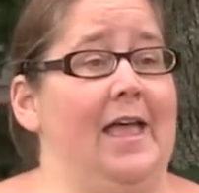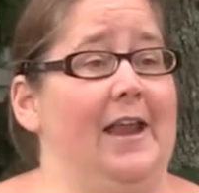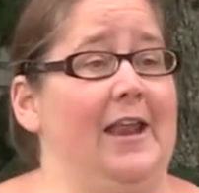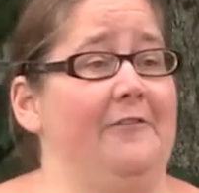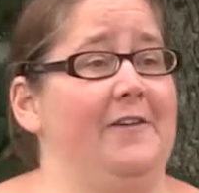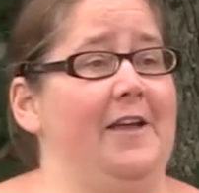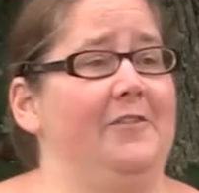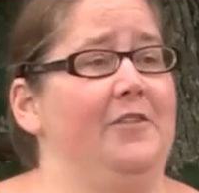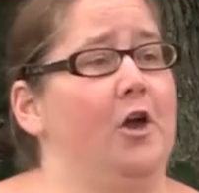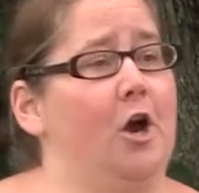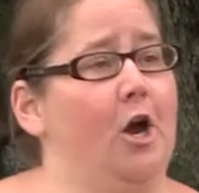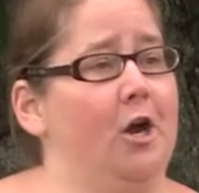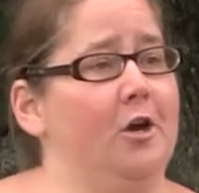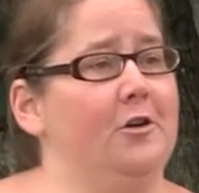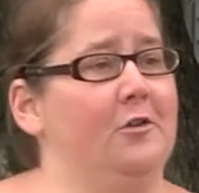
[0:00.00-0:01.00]
And I find the
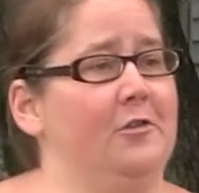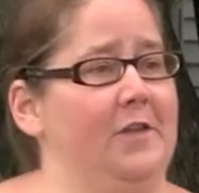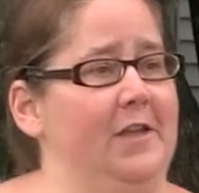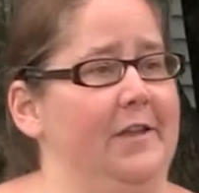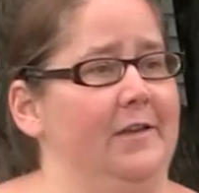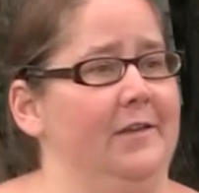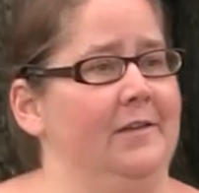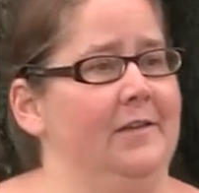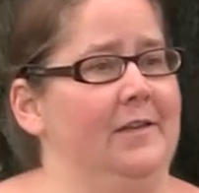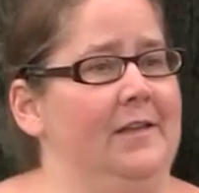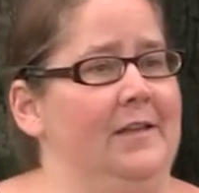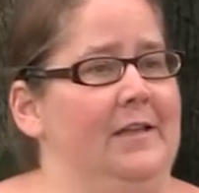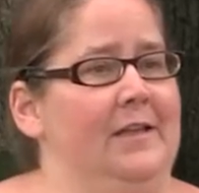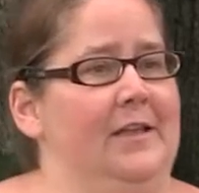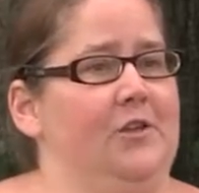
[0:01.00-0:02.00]
harder thing
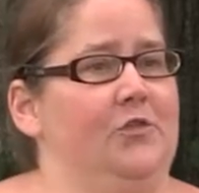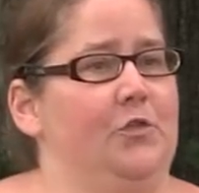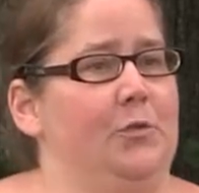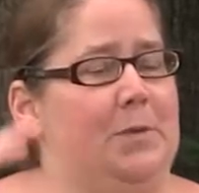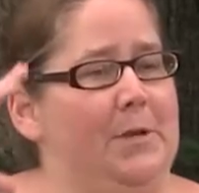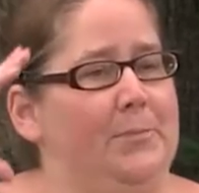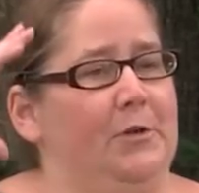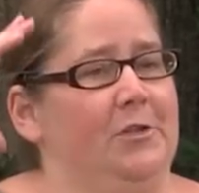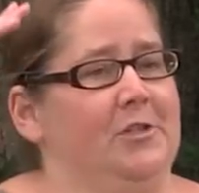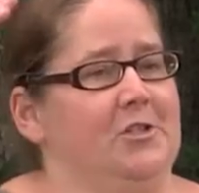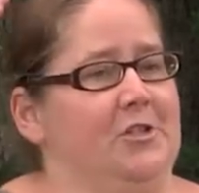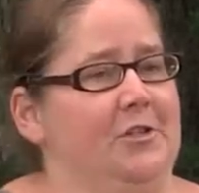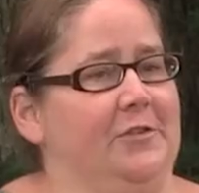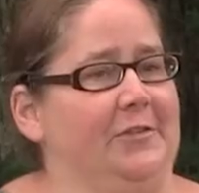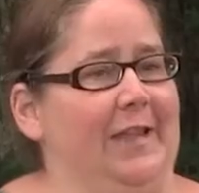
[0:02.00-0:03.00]
is for people to
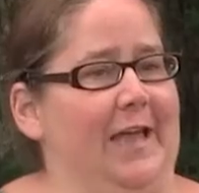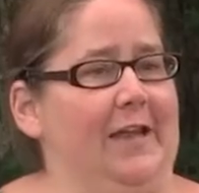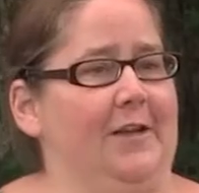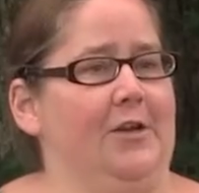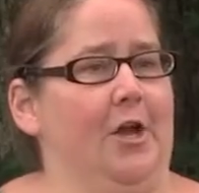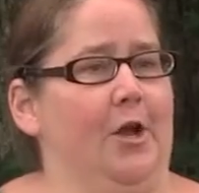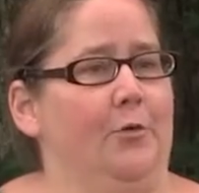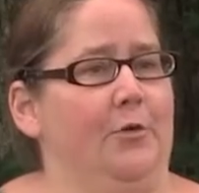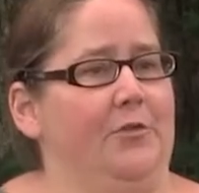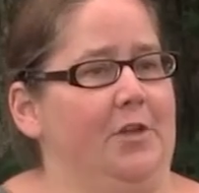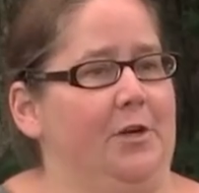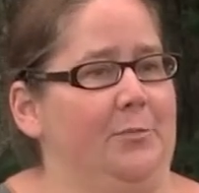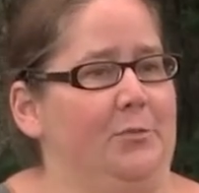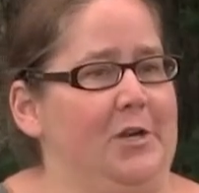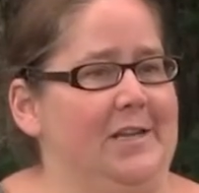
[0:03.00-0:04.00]
sort of let go of
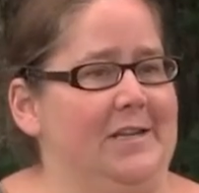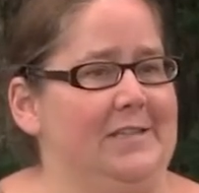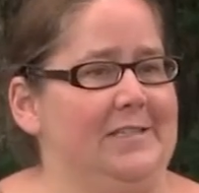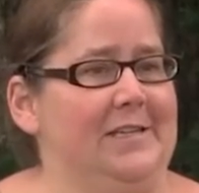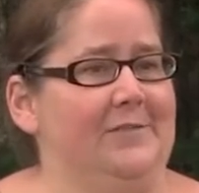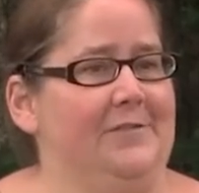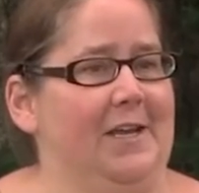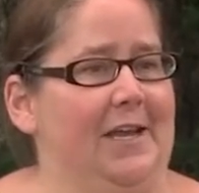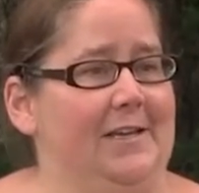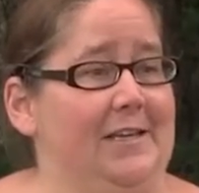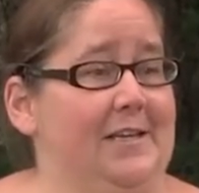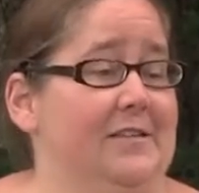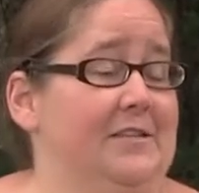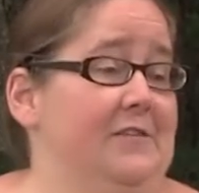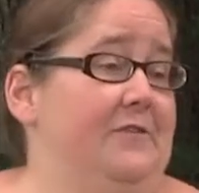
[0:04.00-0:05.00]
their preconceived
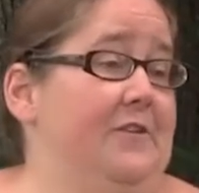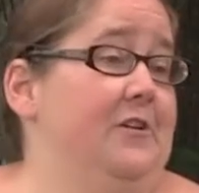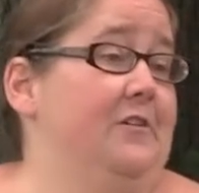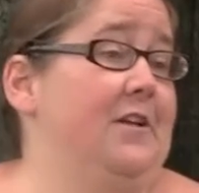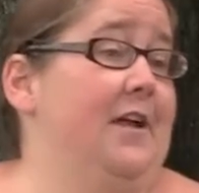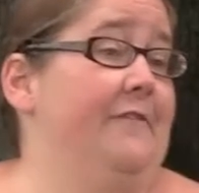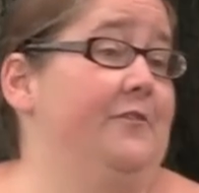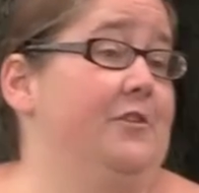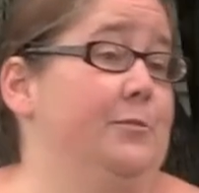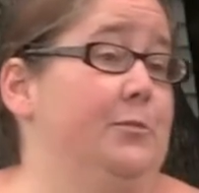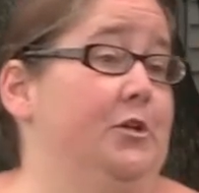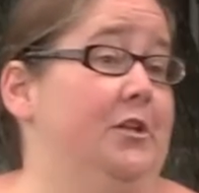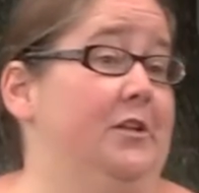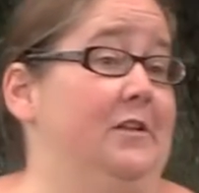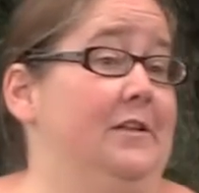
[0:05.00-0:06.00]
ideas and feel
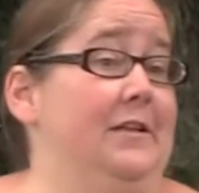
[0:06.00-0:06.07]
comfortable